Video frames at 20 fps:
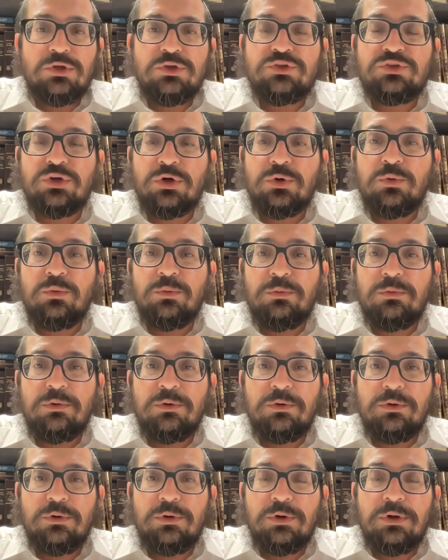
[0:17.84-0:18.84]
So,
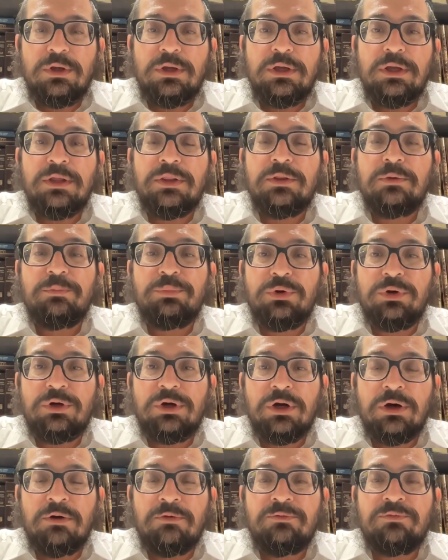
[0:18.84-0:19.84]
in the
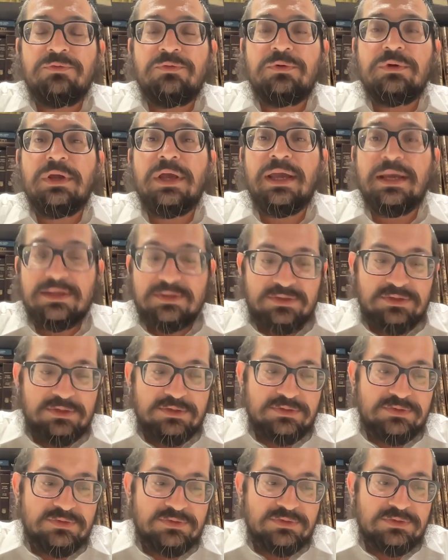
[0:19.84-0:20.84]
book of
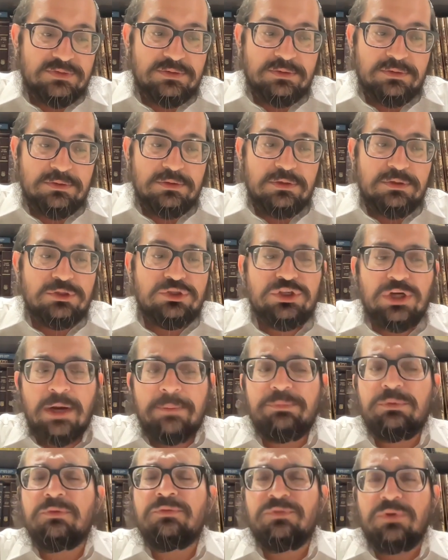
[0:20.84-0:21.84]
Exodus,
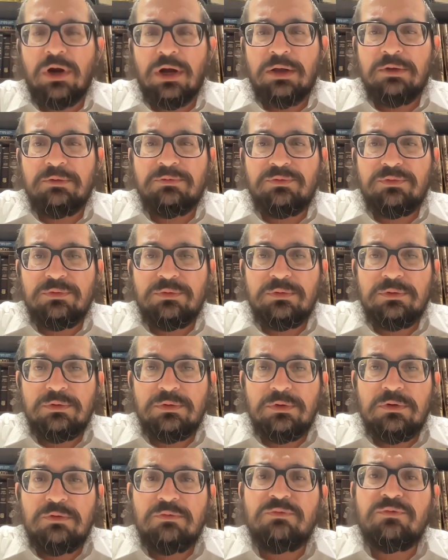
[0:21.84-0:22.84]
chapter 5,
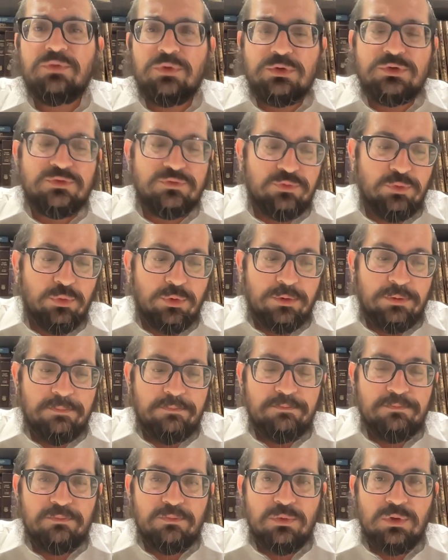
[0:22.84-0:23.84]
verse 4,
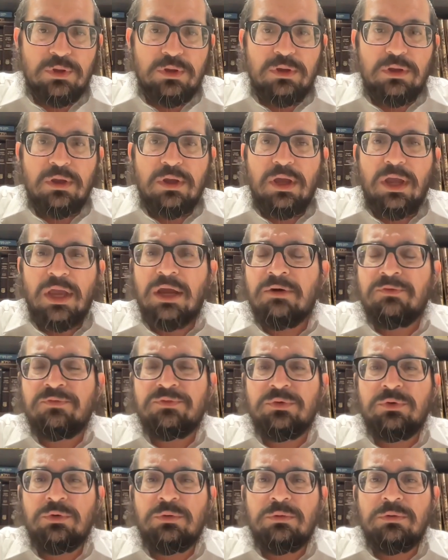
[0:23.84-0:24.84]

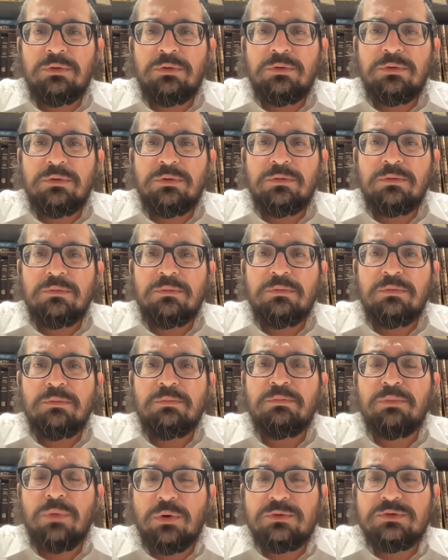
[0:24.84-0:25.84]
after
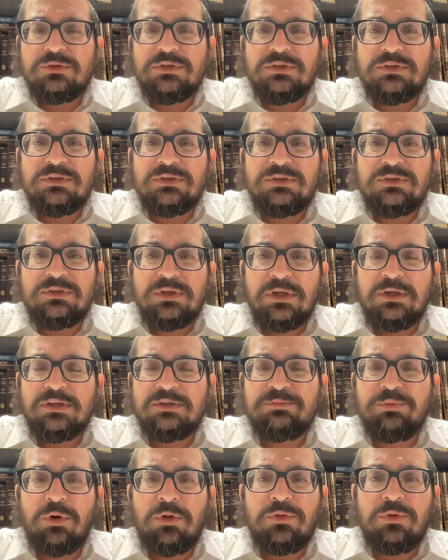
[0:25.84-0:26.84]
Moses and
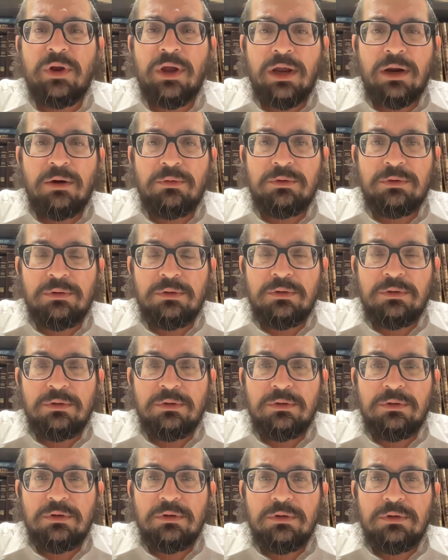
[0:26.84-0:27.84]
his brother Aaron
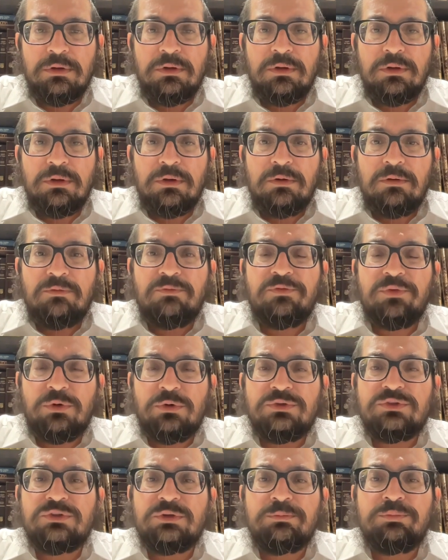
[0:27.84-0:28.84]

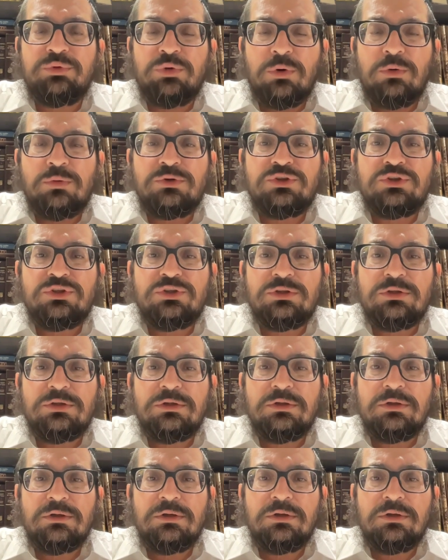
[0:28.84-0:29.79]
first approach